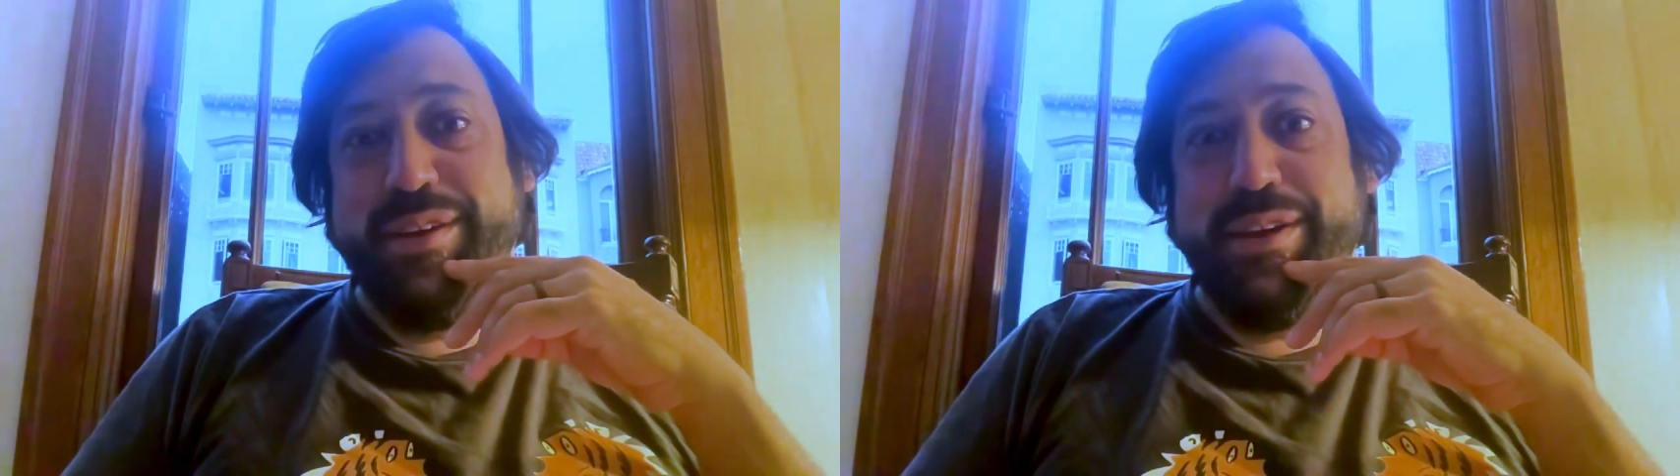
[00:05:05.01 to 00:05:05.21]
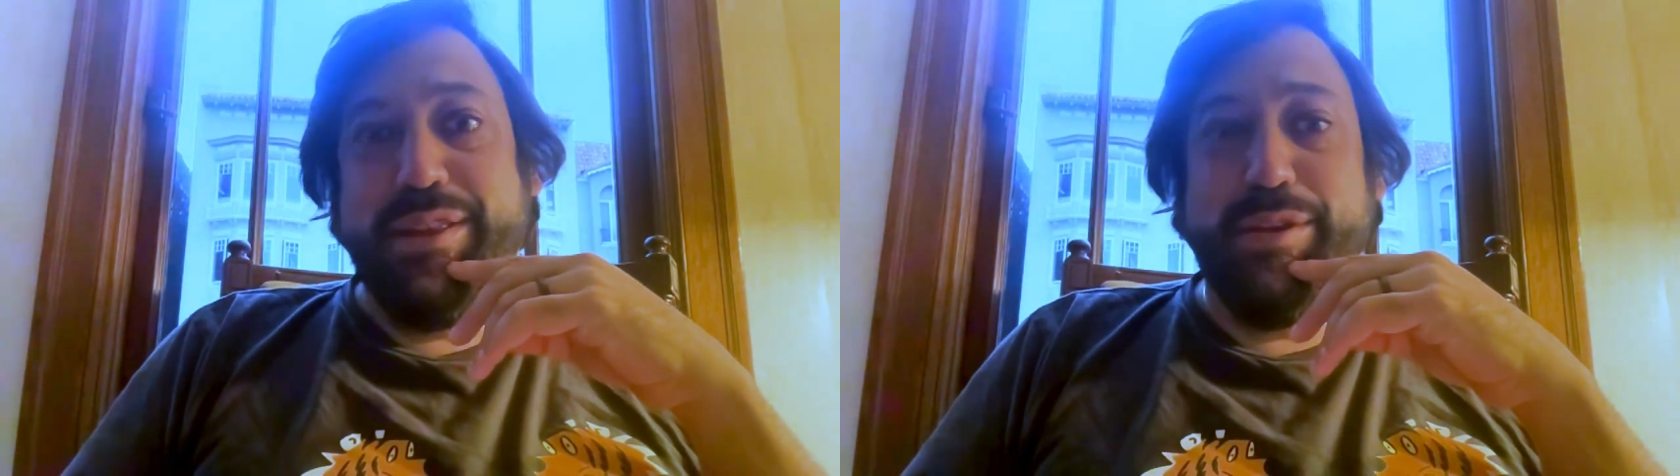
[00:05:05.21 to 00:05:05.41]

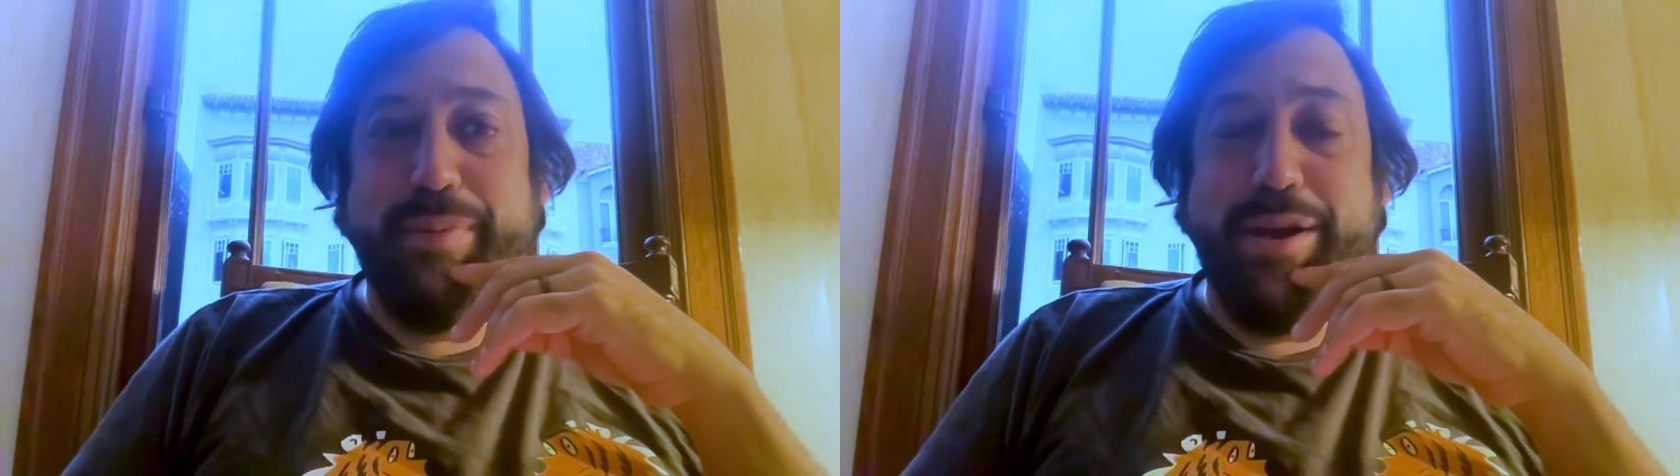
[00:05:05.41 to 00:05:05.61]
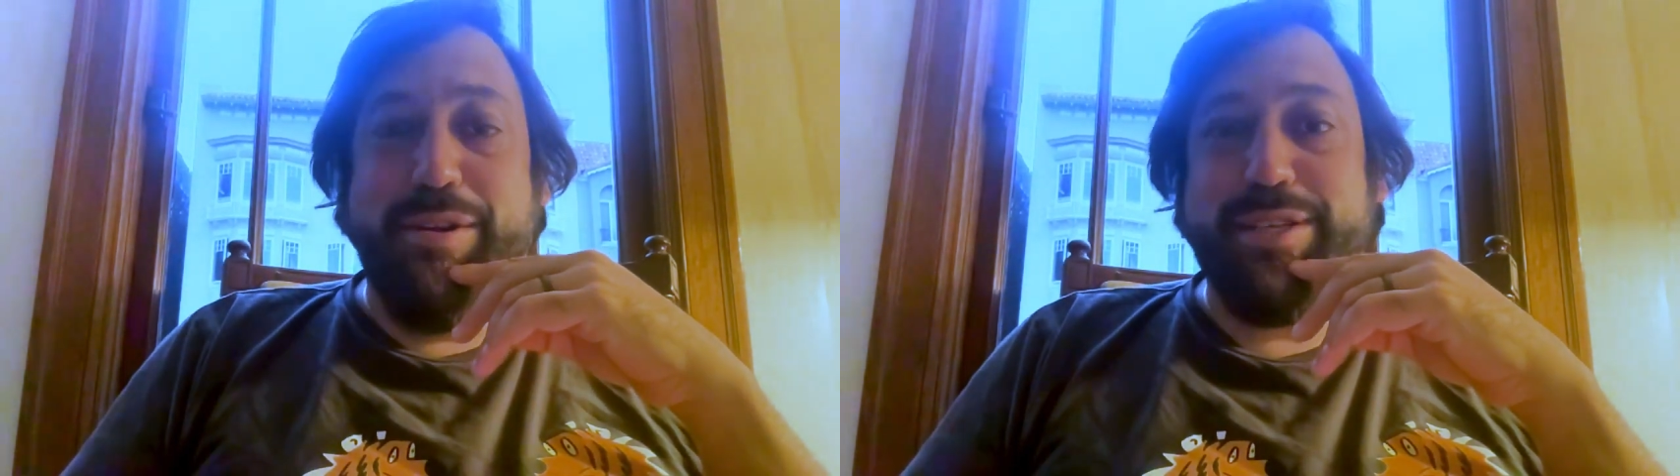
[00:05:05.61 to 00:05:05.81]
again, their
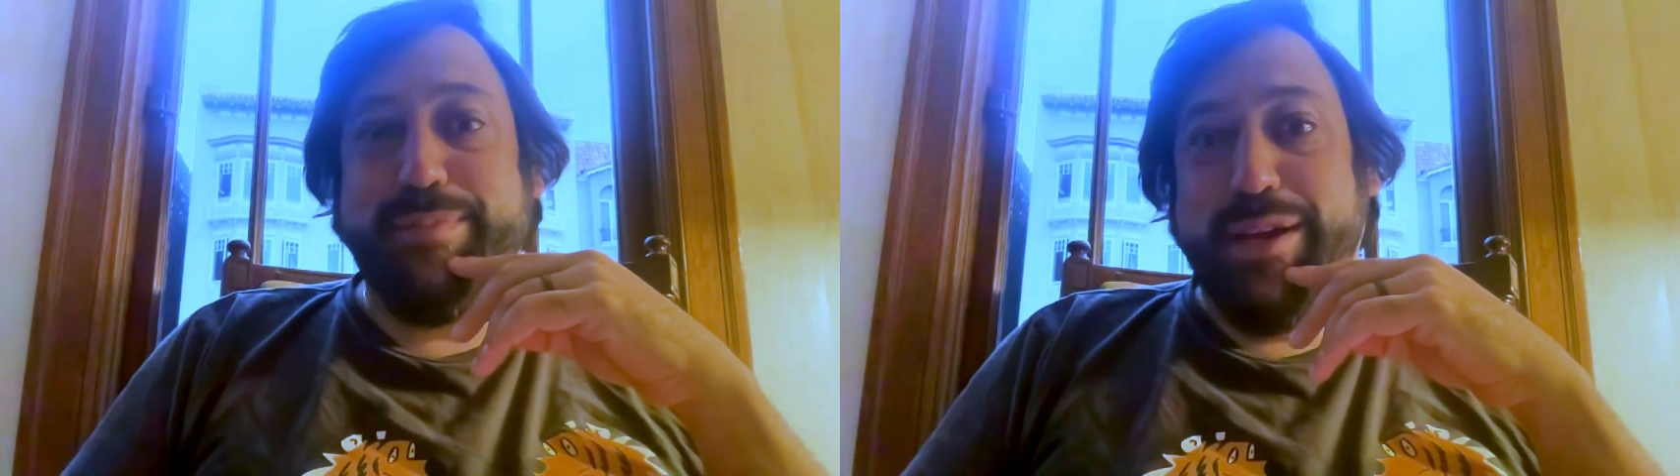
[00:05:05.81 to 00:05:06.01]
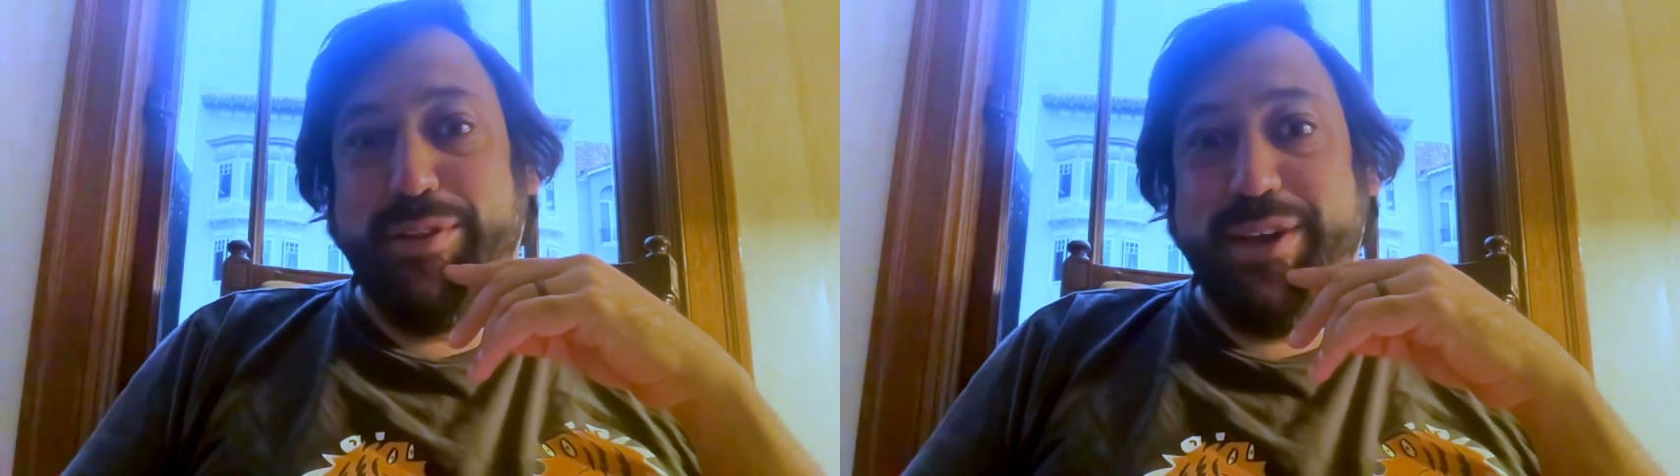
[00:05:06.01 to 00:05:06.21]
parents
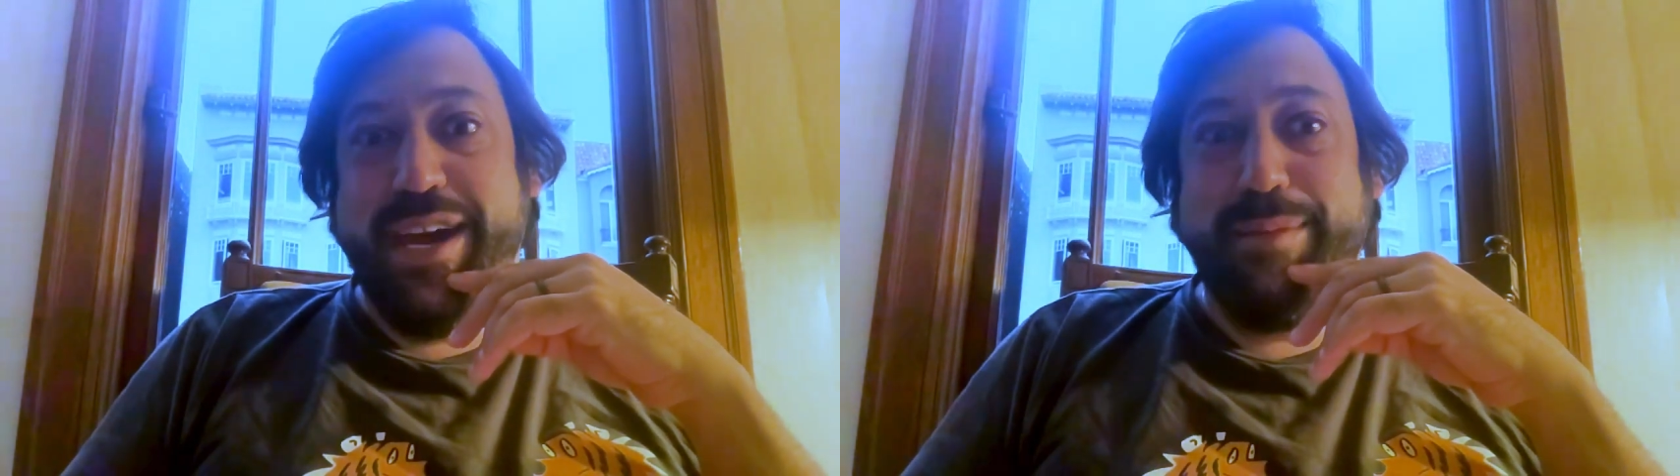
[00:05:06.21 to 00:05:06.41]
might look at